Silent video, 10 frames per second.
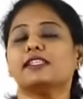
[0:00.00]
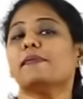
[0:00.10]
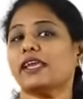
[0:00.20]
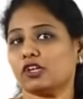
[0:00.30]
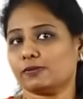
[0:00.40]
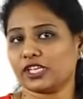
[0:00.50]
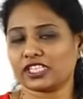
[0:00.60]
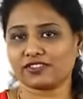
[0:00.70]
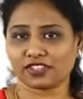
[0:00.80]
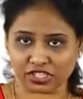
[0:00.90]
The main
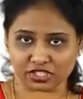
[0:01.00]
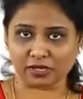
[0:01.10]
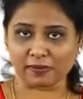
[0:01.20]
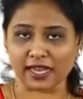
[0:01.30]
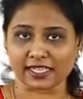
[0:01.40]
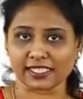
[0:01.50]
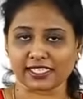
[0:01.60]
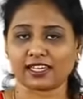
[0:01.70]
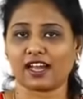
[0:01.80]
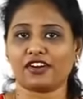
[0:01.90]
objectives of digital
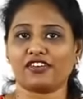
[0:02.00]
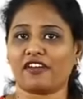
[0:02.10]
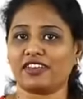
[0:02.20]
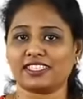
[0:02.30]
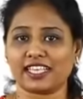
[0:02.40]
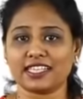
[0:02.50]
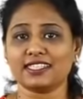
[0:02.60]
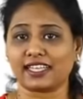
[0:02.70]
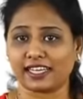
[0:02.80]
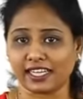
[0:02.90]
marketing are driving
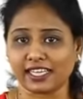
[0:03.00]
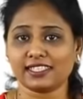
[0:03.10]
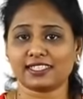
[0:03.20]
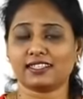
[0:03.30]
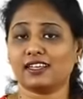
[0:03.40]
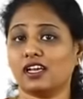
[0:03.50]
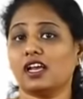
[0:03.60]
sales and leads,